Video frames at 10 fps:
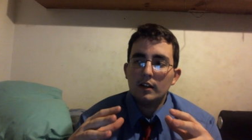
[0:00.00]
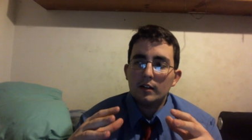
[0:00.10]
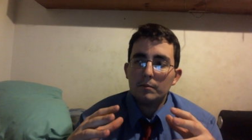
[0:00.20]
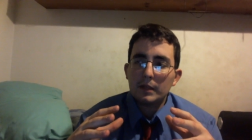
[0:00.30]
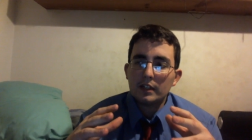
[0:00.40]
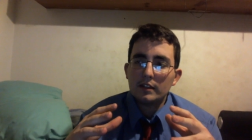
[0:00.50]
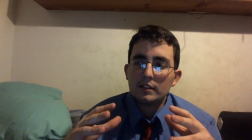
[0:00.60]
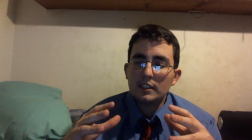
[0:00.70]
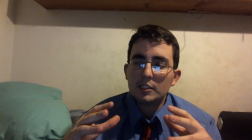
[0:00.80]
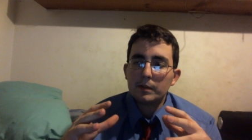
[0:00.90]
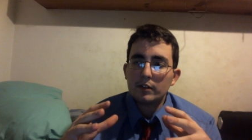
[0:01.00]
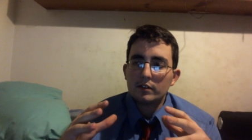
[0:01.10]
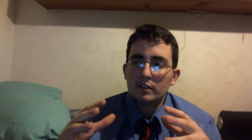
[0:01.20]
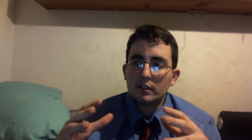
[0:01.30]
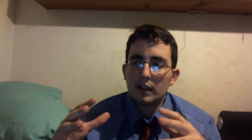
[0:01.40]
Because
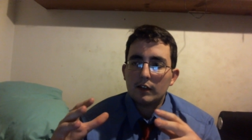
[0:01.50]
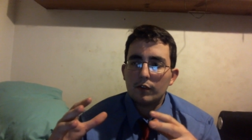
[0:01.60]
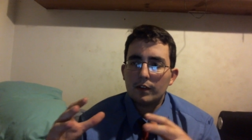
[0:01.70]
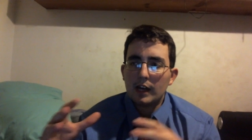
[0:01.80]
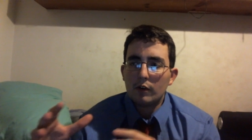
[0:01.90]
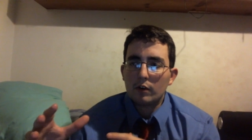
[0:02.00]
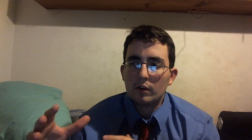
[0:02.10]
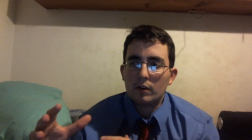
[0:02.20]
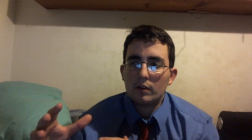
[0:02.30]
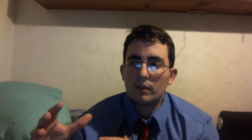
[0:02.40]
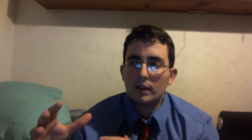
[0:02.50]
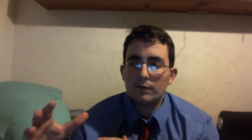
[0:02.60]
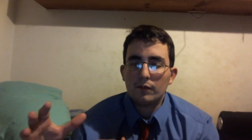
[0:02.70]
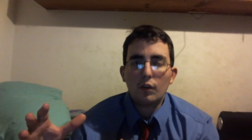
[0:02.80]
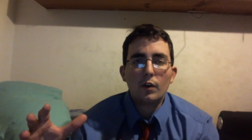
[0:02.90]
experiencing life without her in
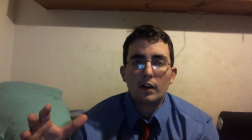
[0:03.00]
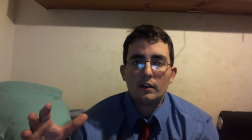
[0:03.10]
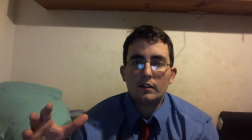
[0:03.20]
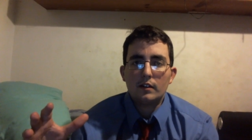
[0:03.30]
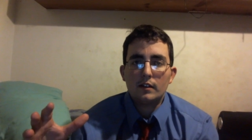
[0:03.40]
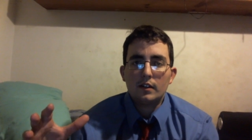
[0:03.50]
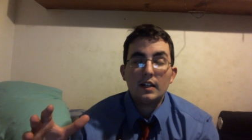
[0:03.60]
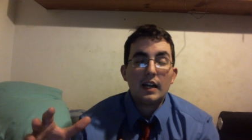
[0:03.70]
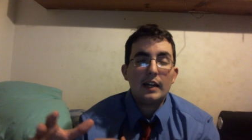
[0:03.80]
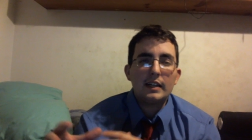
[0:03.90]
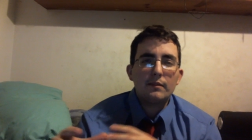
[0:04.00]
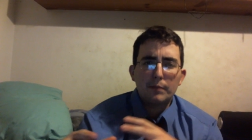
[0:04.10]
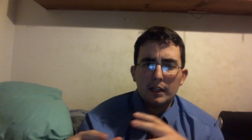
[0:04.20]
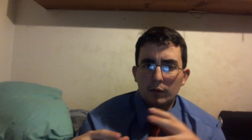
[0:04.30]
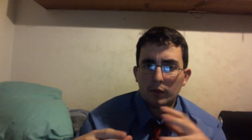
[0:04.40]
Florida and then
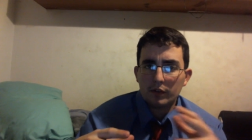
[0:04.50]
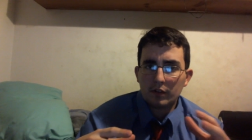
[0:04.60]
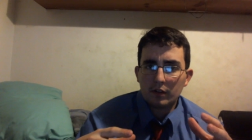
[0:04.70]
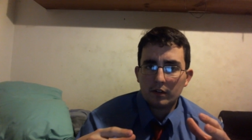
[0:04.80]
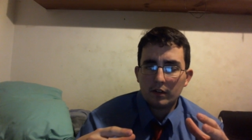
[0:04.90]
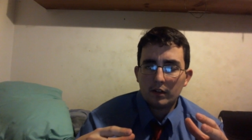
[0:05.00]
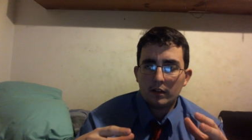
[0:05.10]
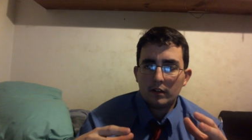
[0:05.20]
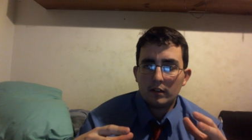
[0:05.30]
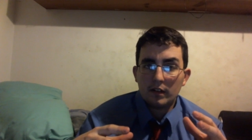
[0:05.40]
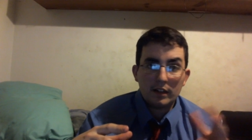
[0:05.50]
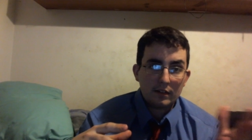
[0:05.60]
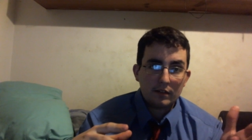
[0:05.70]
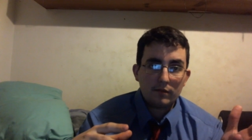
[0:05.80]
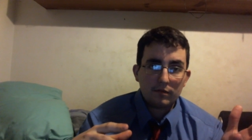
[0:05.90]
being with her
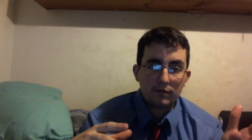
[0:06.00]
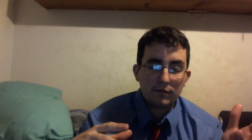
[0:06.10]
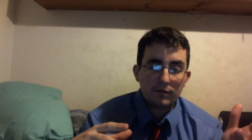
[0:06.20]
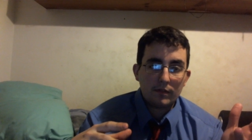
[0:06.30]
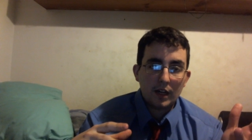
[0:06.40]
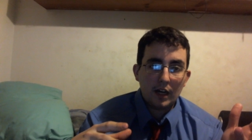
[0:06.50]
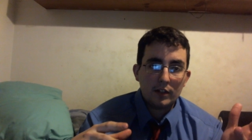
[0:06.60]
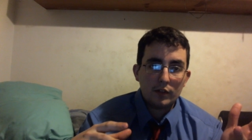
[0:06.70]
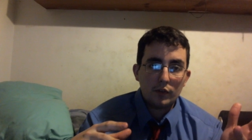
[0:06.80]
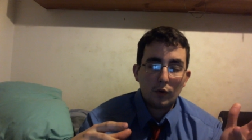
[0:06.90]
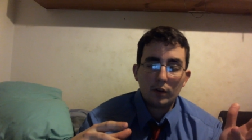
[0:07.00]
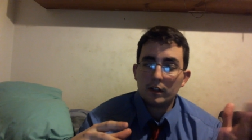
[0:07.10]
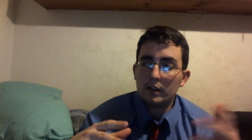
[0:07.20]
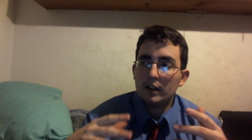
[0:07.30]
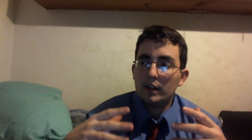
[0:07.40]
in uh, New York,
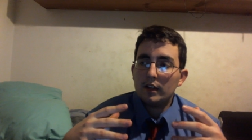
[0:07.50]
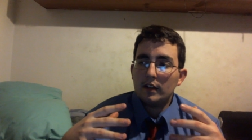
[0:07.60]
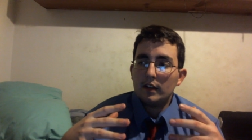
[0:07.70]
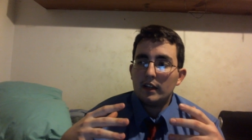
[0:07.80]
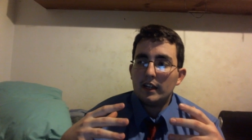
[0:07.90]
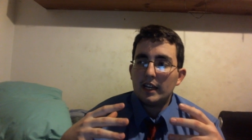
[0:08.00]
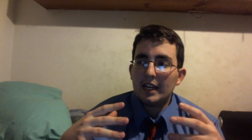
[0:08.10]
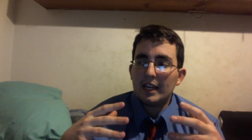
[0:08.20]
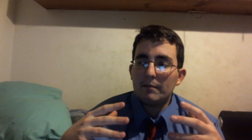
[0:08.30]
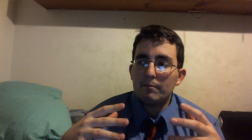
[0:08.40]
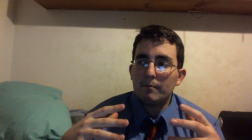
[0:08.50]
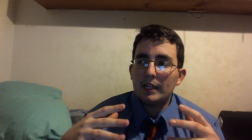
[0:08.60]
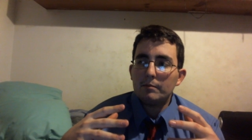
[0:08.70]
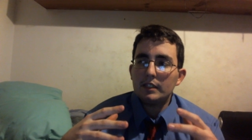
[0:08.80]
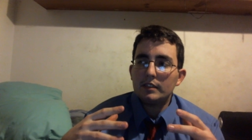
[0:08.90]
it
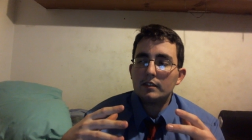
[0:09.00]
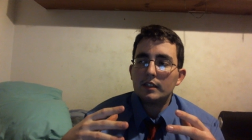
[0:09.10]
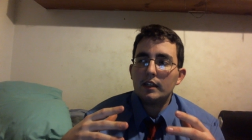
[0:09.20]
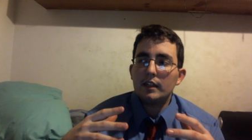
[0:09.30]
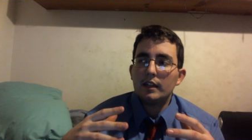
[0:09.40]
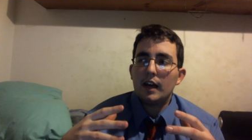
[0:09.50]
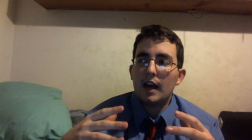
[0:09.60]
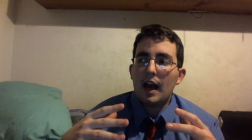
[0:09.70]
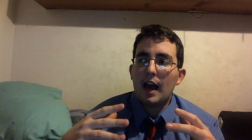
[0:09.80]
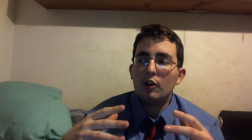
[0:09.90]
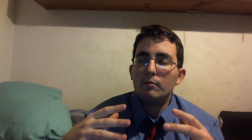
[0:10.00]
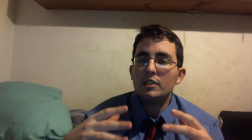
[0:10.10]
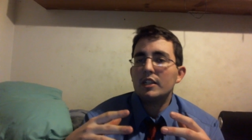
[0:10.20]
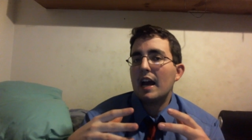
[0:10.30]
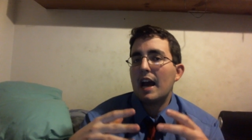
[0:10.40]
made me see how
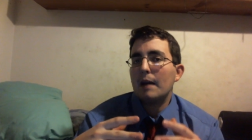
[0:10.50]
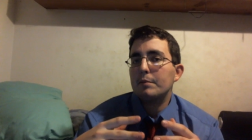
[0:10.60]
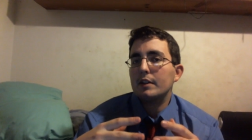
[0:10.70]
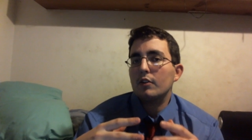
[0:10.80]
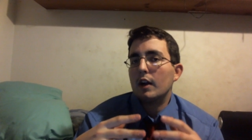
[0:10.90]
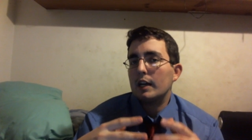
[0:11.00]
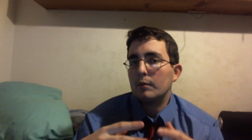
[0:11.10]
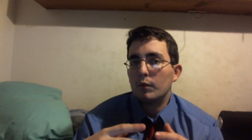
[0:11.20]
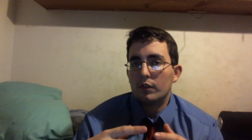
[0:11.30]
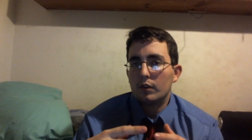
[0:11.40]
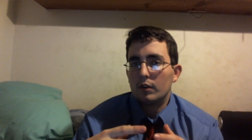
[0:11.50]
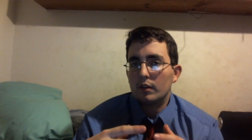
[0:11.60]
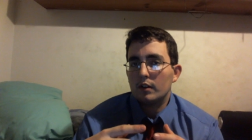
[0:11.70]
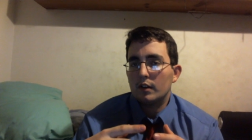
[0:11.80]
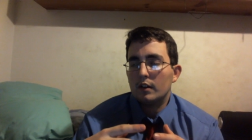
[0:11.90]
much happier I am with her
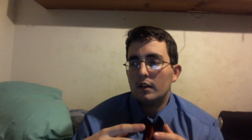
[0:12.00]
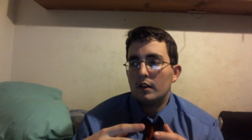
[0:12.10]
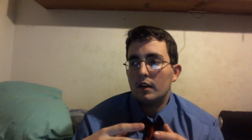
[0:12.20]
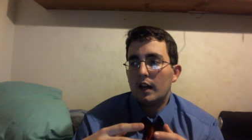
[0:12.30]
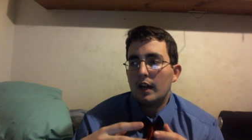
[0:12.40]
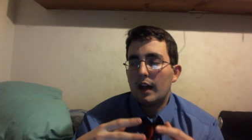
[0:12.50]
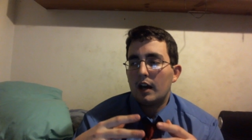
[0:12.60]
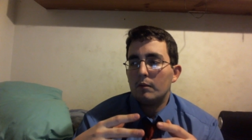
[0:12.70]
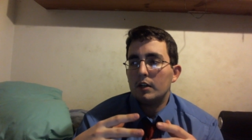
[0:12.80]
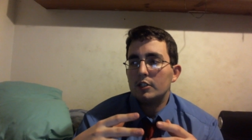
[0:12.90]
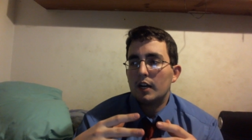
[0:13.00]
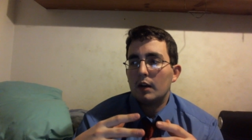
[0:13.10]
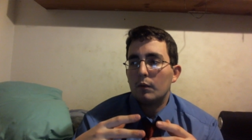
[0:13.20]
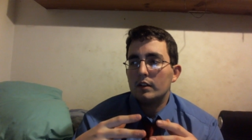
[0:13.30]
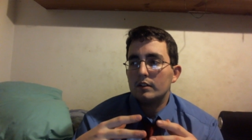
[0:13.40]
and how much I
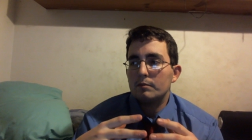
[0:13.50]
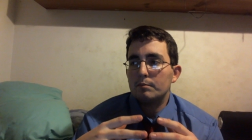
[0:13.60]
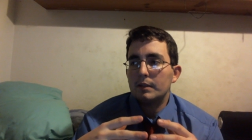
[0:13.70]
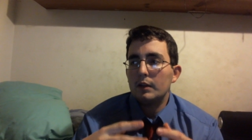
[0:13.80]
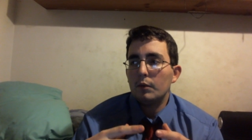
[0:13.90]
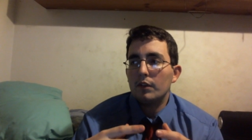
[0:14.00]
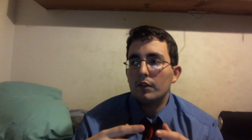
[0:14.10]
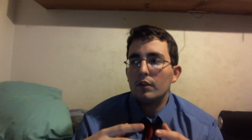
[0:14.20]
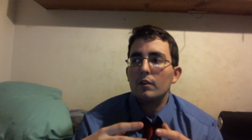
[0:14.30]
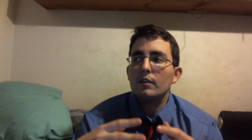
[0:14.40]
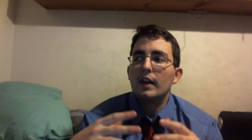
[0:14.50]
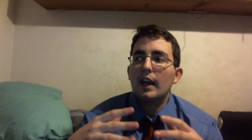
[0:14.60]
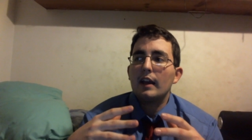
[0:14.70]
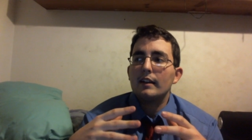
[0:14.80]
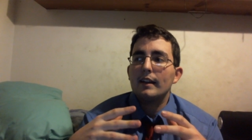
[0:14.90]
wanted to be with her
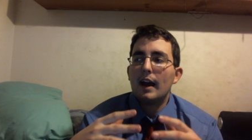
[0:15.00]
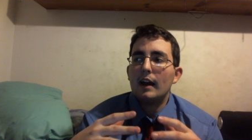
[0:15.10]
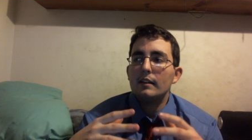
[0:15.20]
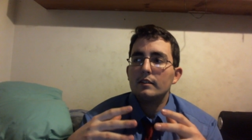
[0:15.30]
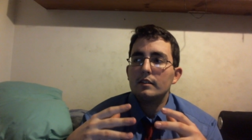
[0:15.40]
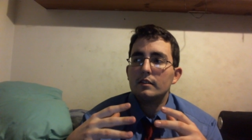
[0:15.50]
and not